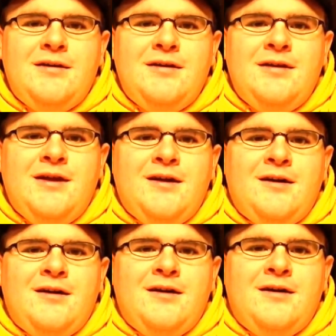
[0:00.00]

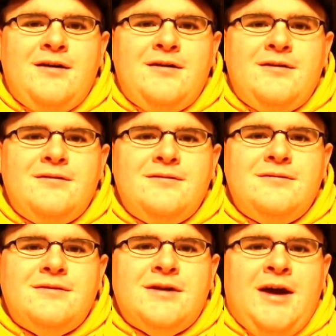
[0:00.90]
They're
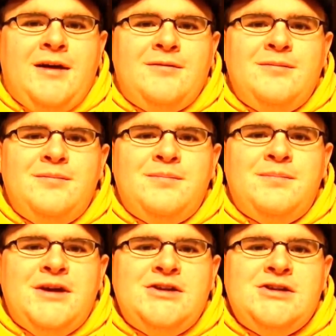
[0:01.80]
got
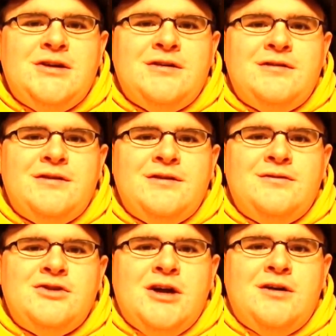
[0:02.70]
big chunks
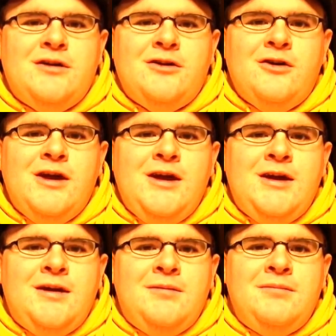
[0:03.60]
of chocolate cookie
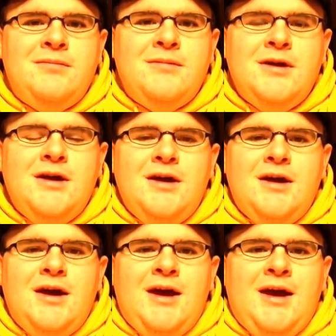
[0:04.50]
in them,
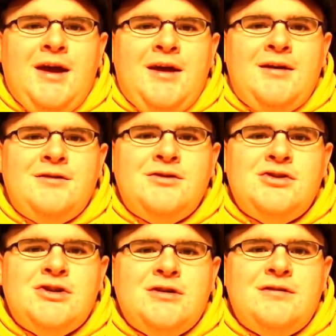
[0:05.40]
and
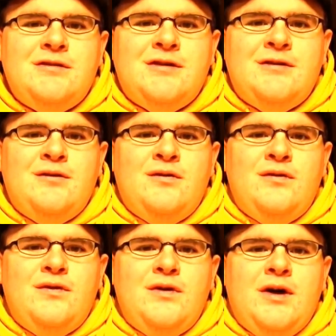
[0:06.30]
chunks of
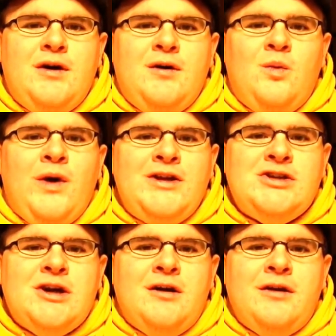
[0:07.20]
white
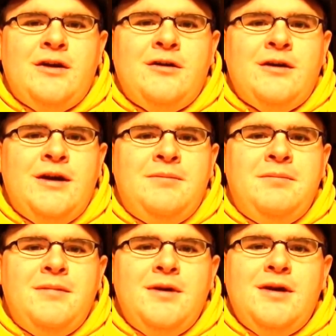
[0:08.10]
chocolate
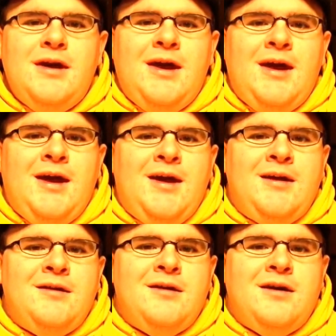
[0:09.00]
cream,
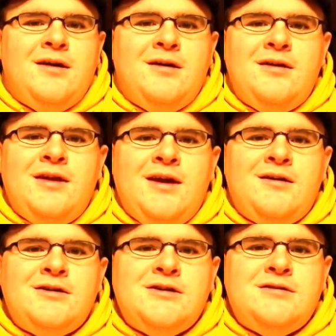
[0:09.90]
and they
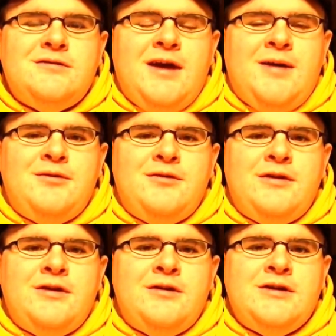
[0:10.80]
are just
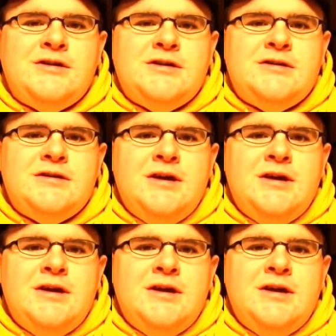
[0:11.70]
absolutely delicious.